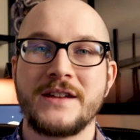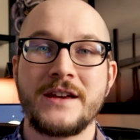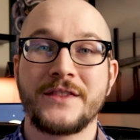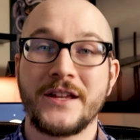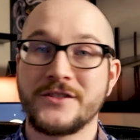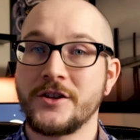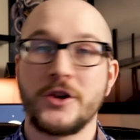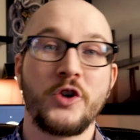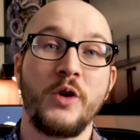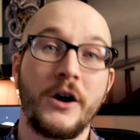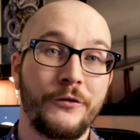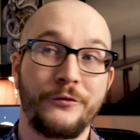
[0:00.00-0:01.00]
a snake that's going to
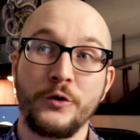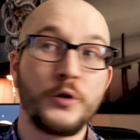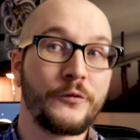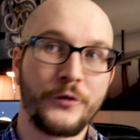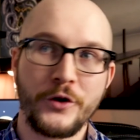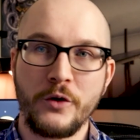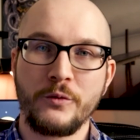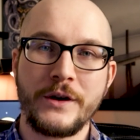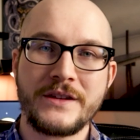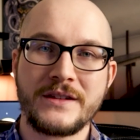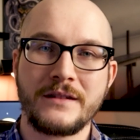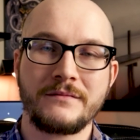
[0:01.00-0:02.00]
go off food for no
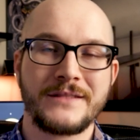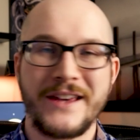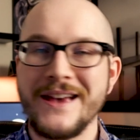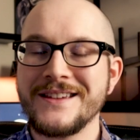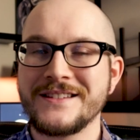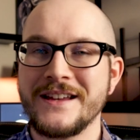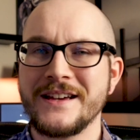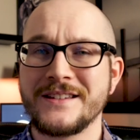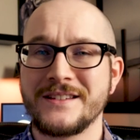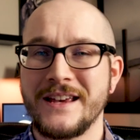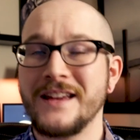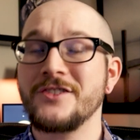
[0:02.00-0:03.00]
reason, king
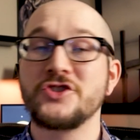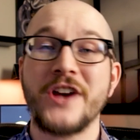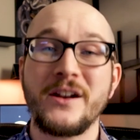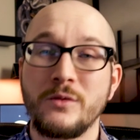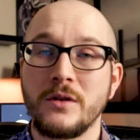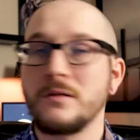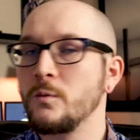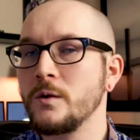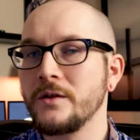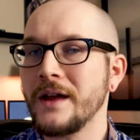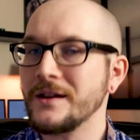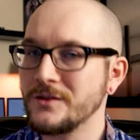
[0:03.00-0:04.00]
snakes in general
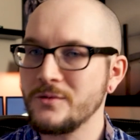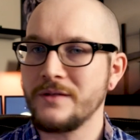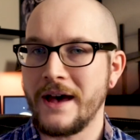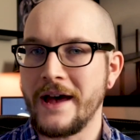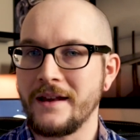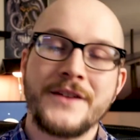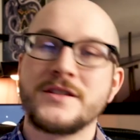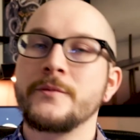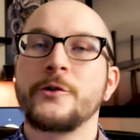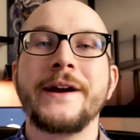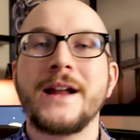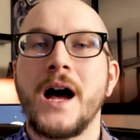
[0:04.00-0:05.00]
will not do that.
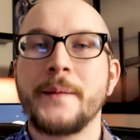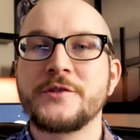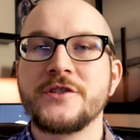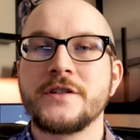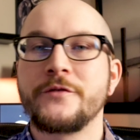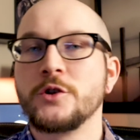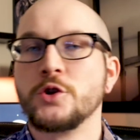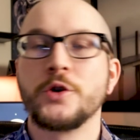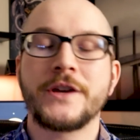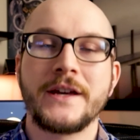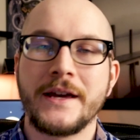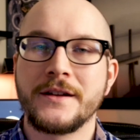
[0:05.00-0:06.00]
Some great options if you're
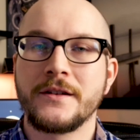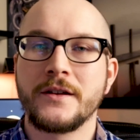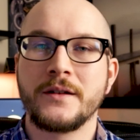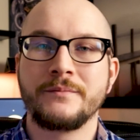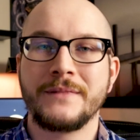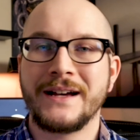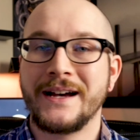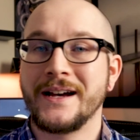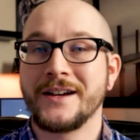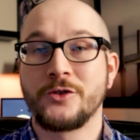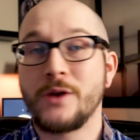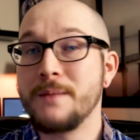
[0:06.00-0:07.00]
looking into them,
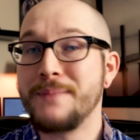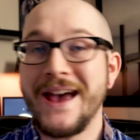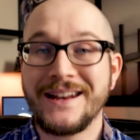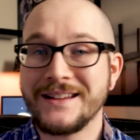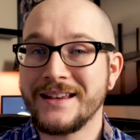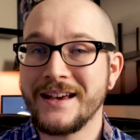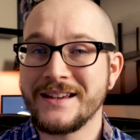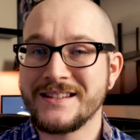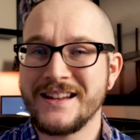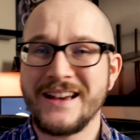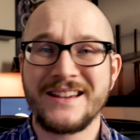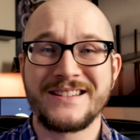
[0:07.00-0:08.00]
gray banded king
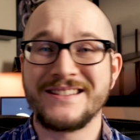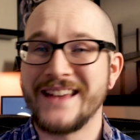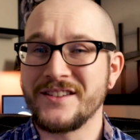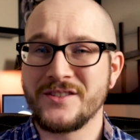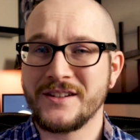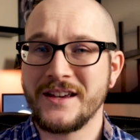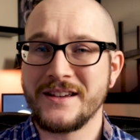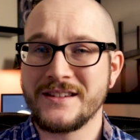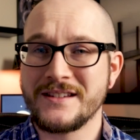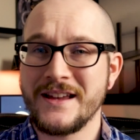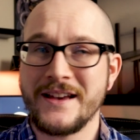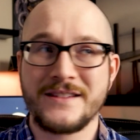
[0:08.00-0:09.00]
snakes, desert king
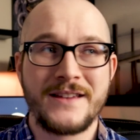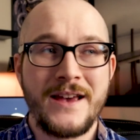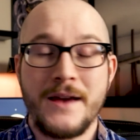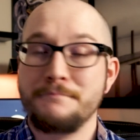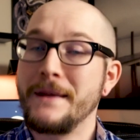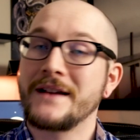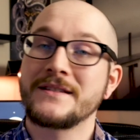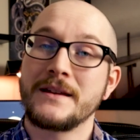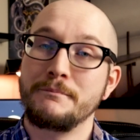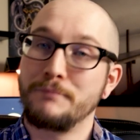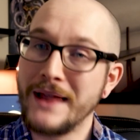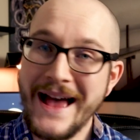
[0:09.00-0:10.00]
snakes,
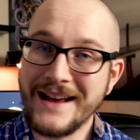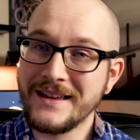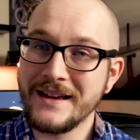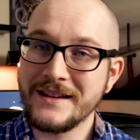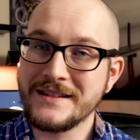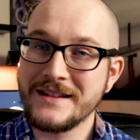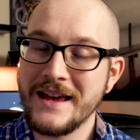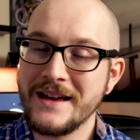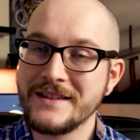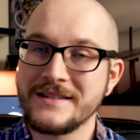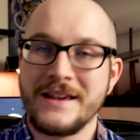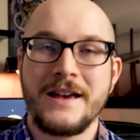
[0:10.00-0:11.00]
Mexican black king
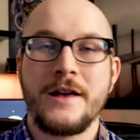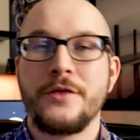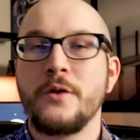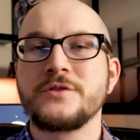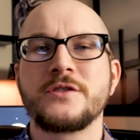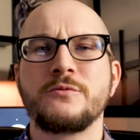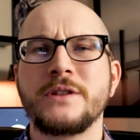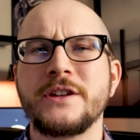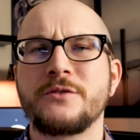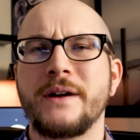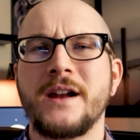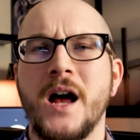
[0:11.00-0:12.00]
snakes. Those are
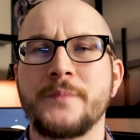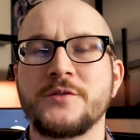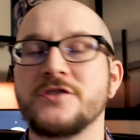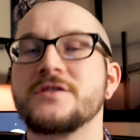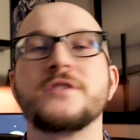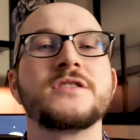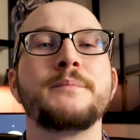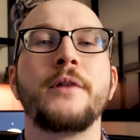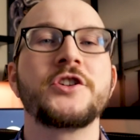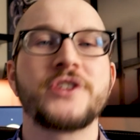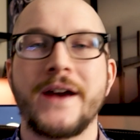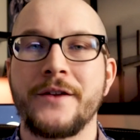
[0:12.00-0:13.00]
really great options. There's a
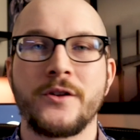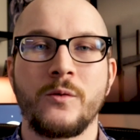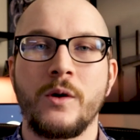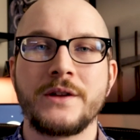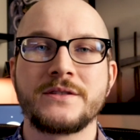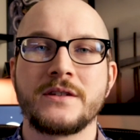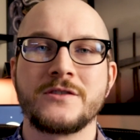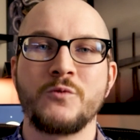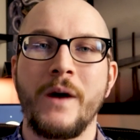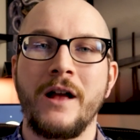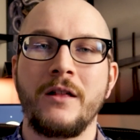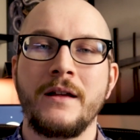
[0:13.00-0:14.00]
bunch of other ones as
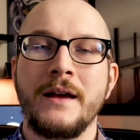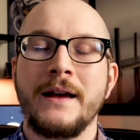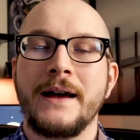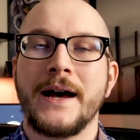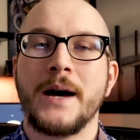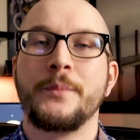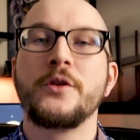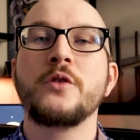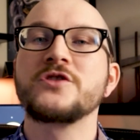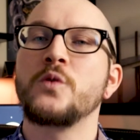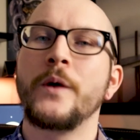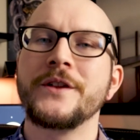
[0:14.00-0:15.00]
well, but
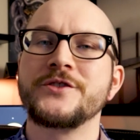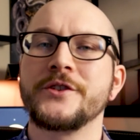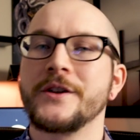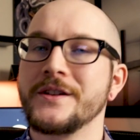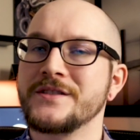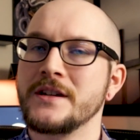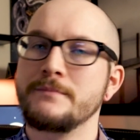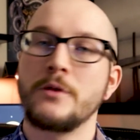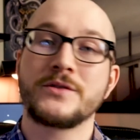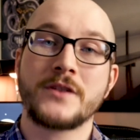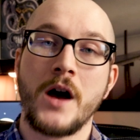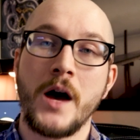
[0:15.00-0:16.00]
those are the ones you're going to see
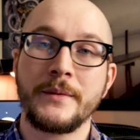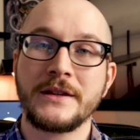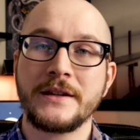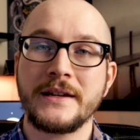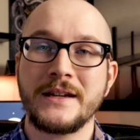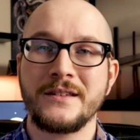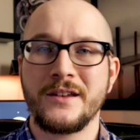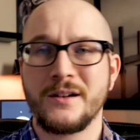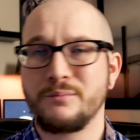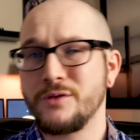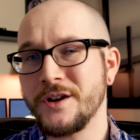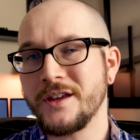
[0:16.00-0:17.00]
most commonly.
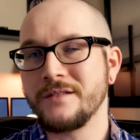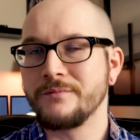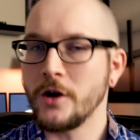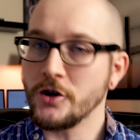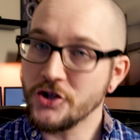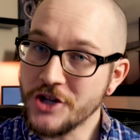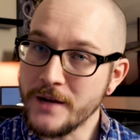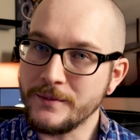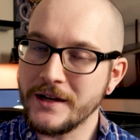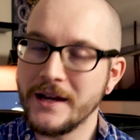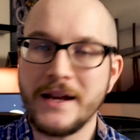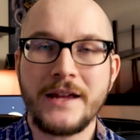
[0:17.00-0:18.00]
They're pretty darn
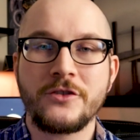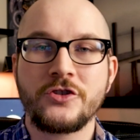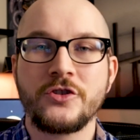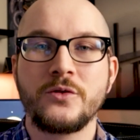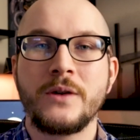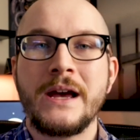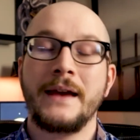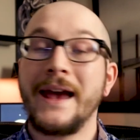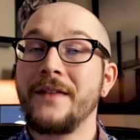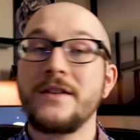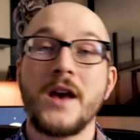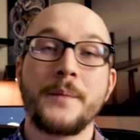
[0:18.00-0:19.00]
cheap to get into,
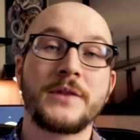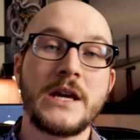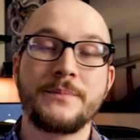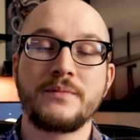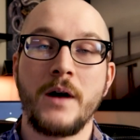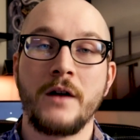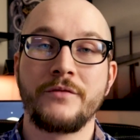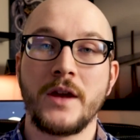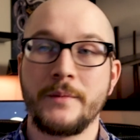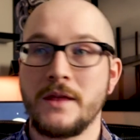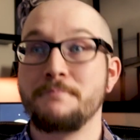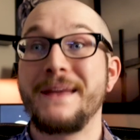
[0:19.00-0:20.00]
and the upkeep of
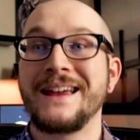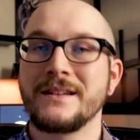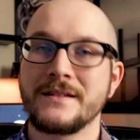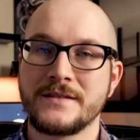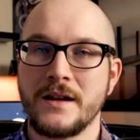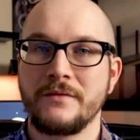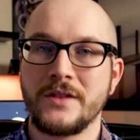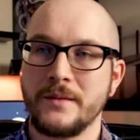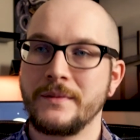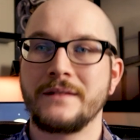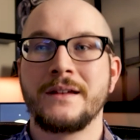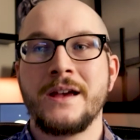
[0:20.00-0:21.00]
them and the maintenance of
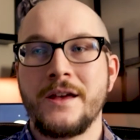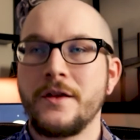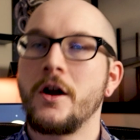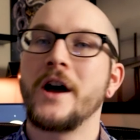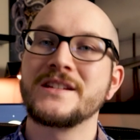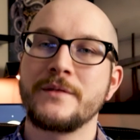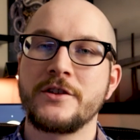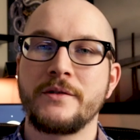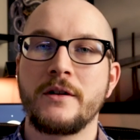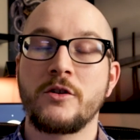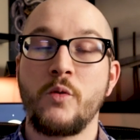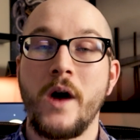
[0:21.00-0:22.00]
them and their
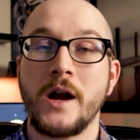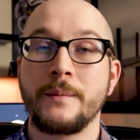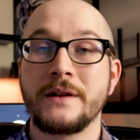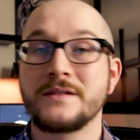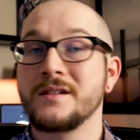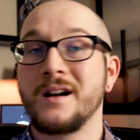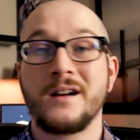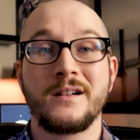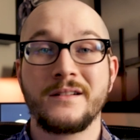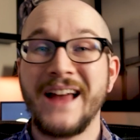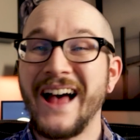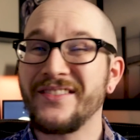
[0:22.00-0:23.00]
husbandry requirements
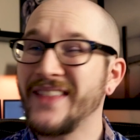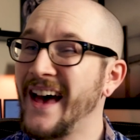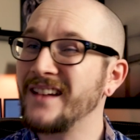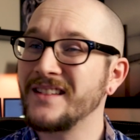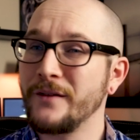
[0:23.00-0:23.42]
are not that